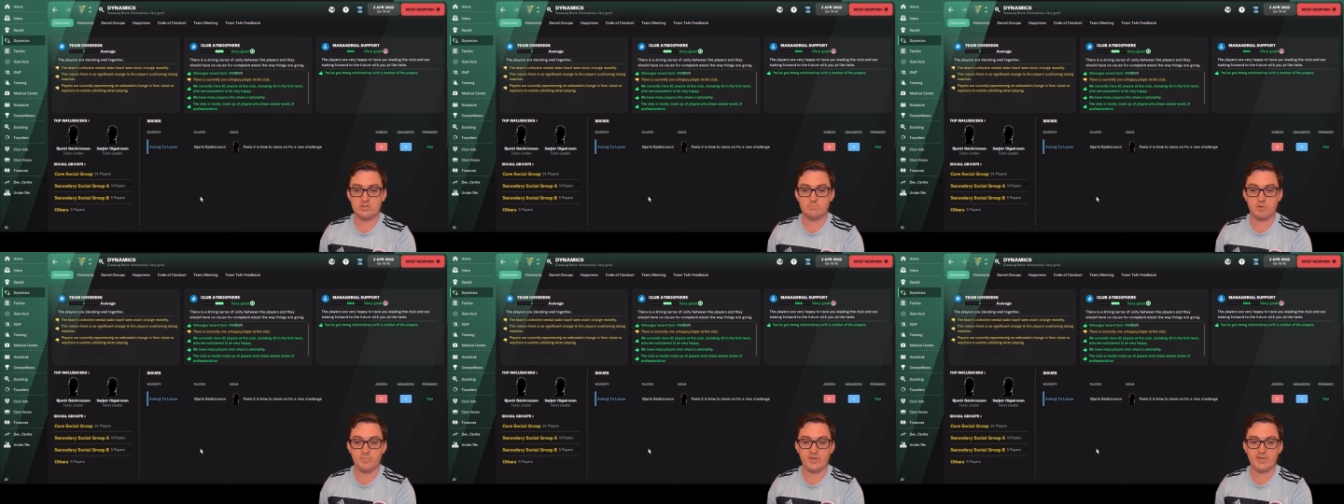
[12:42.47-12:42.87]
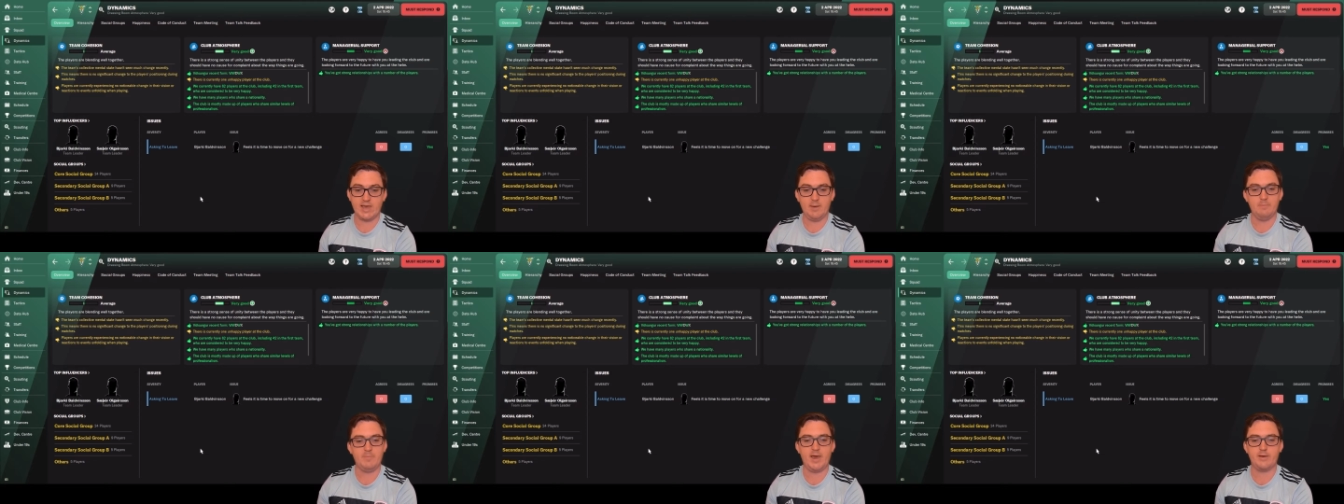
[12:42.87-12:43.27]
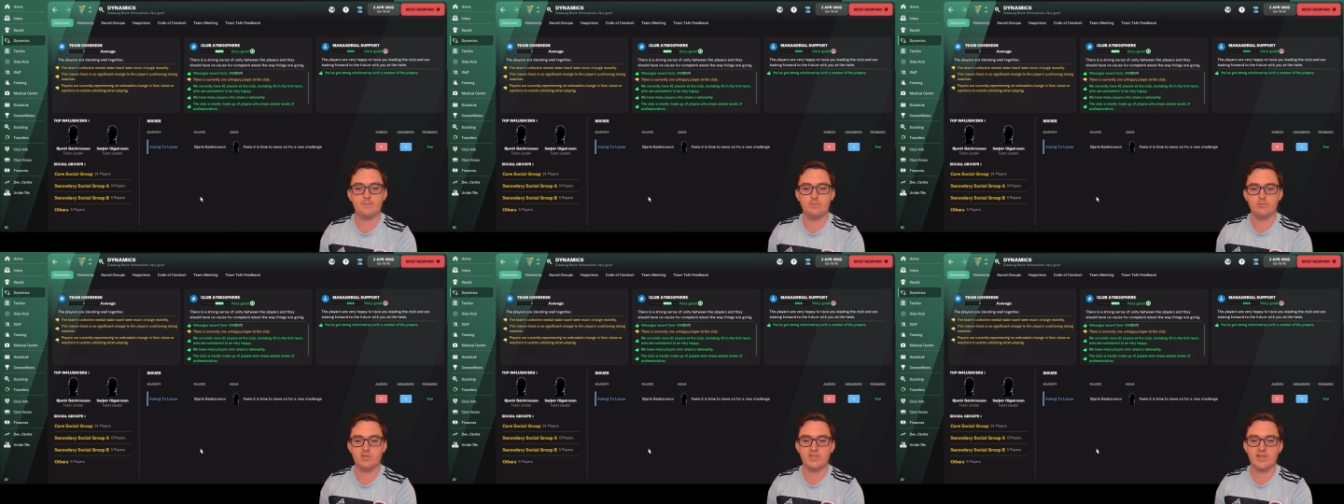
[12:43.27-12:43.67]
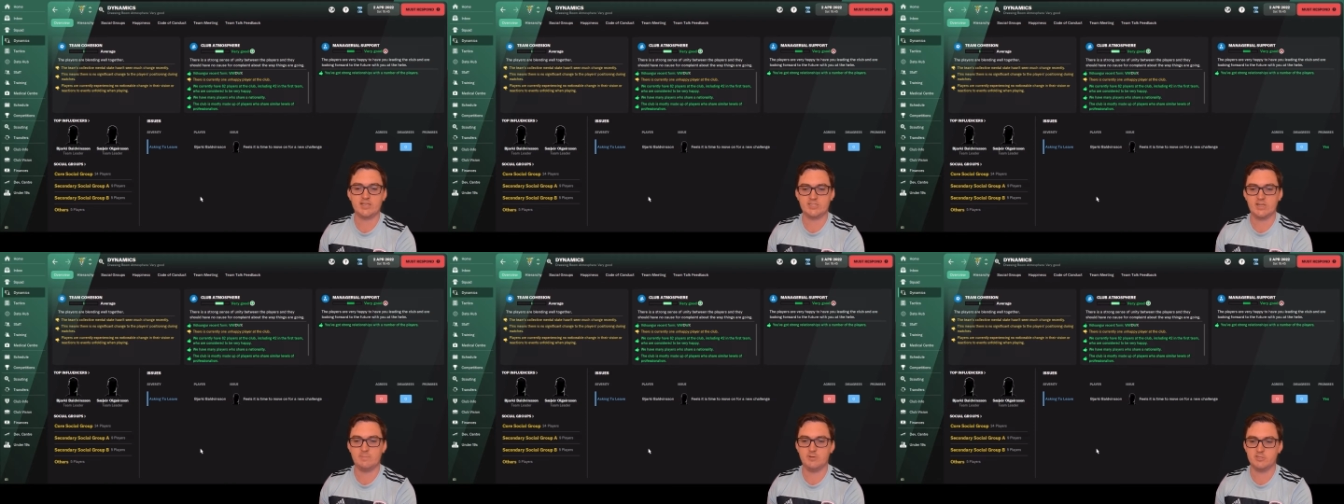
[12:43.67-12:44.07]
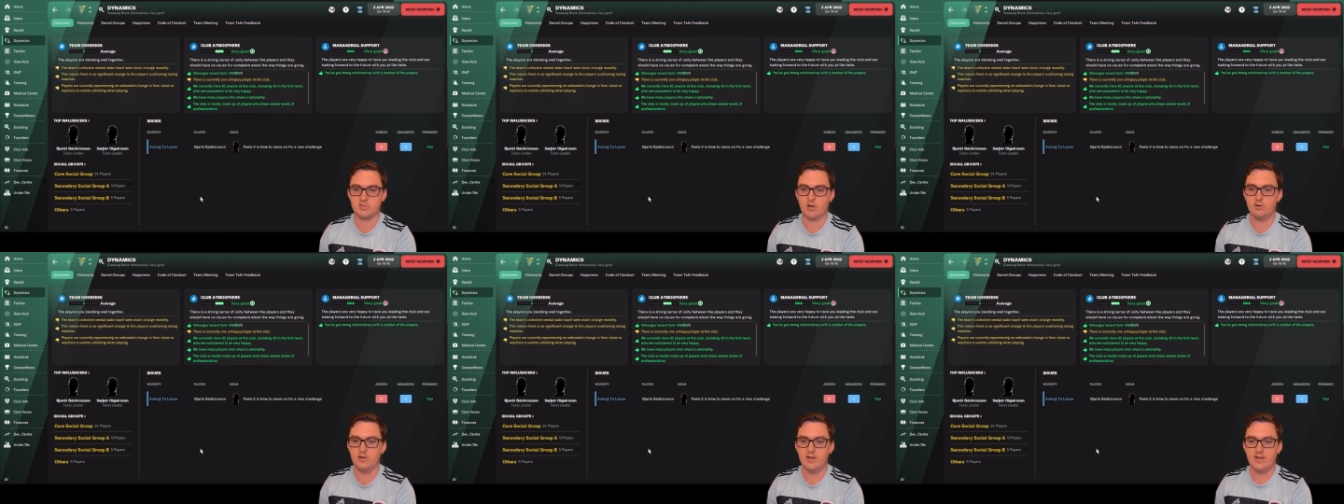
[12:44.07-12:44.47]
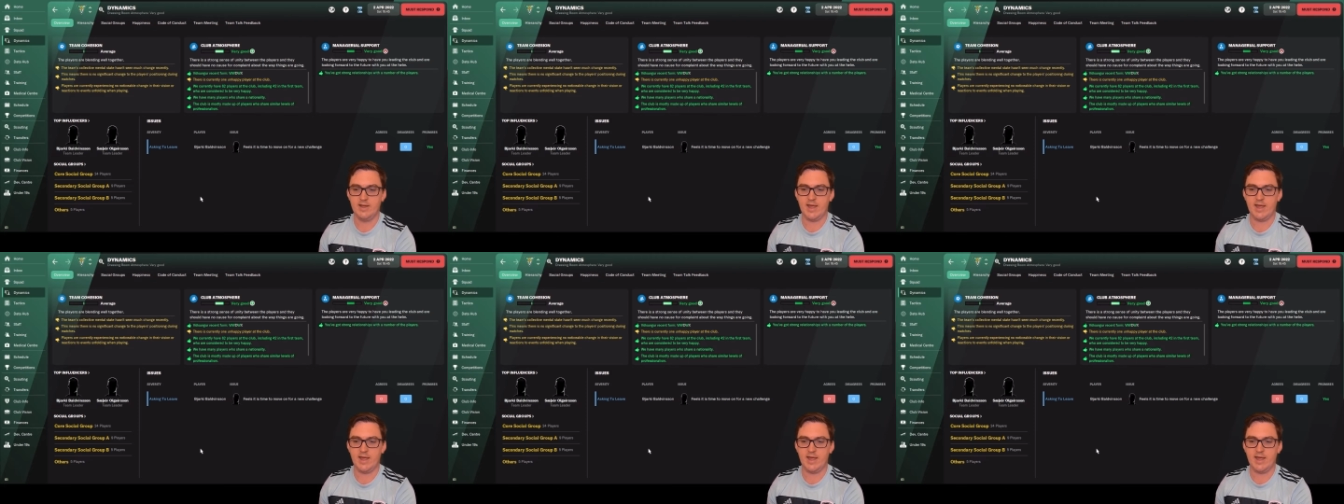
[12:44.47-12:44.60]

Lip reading: And when we come back for the next episode,